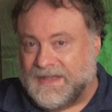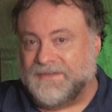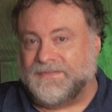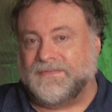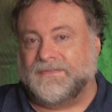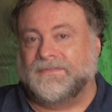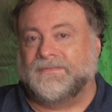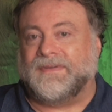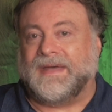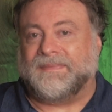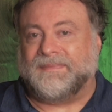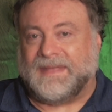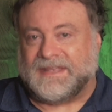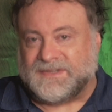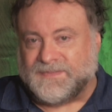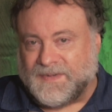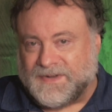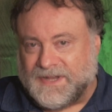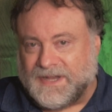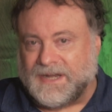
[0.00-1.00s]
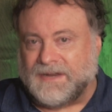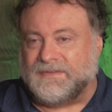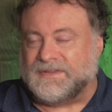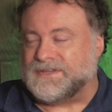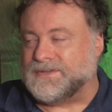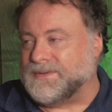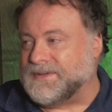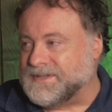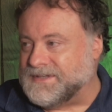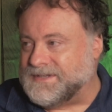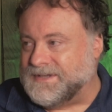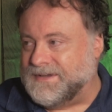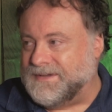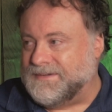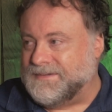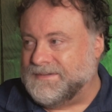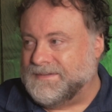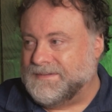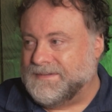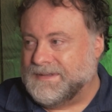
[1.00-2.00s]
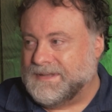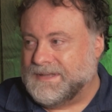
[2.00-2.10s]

if in fact that's what you're going to resort to.